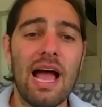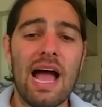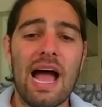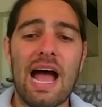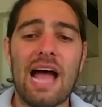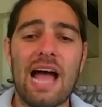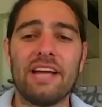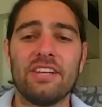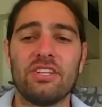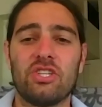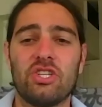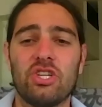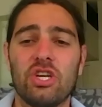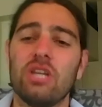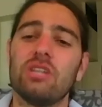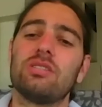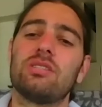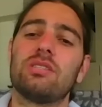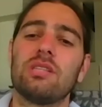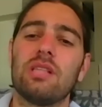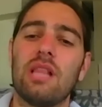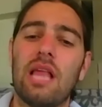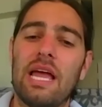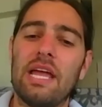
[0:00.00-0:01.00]
I
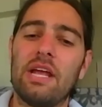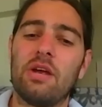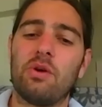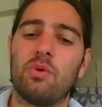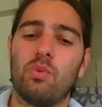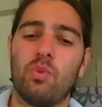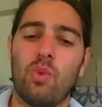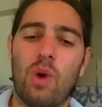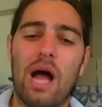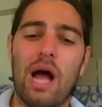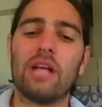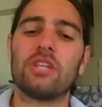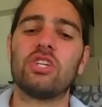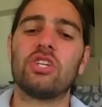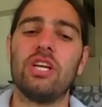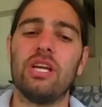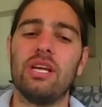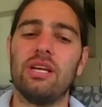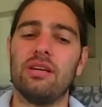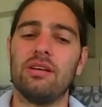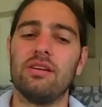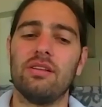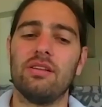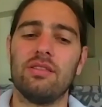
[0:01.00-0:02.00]
just like
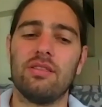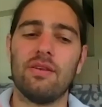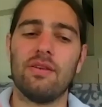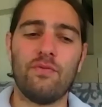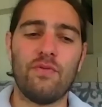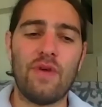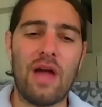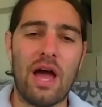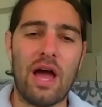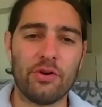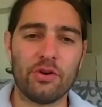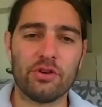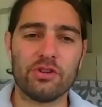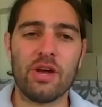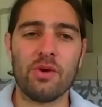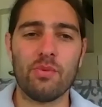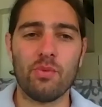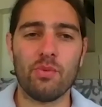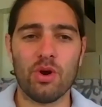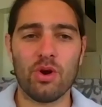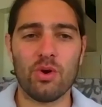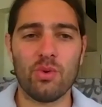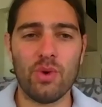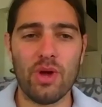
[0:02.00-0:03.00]
watching the founders I
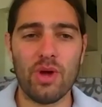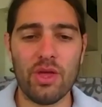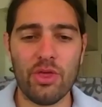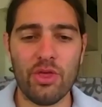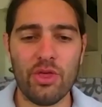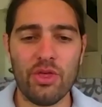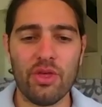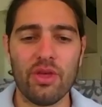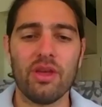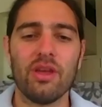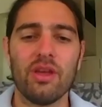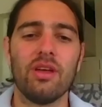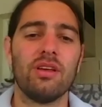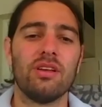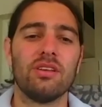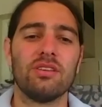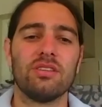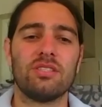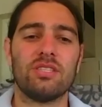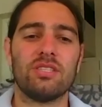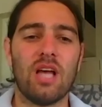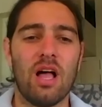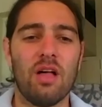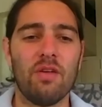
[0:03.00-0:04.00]
work with
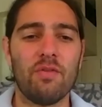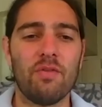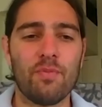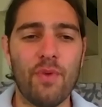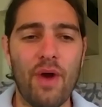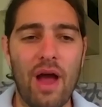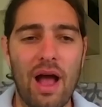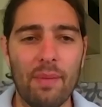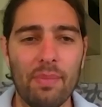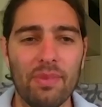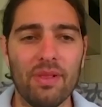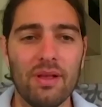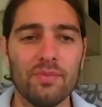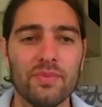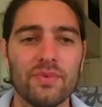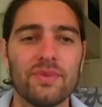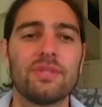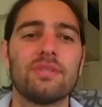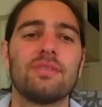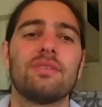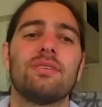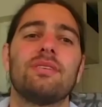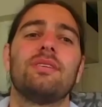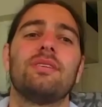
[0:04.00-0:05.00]
solve
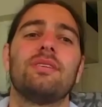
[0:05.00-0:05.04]
problems.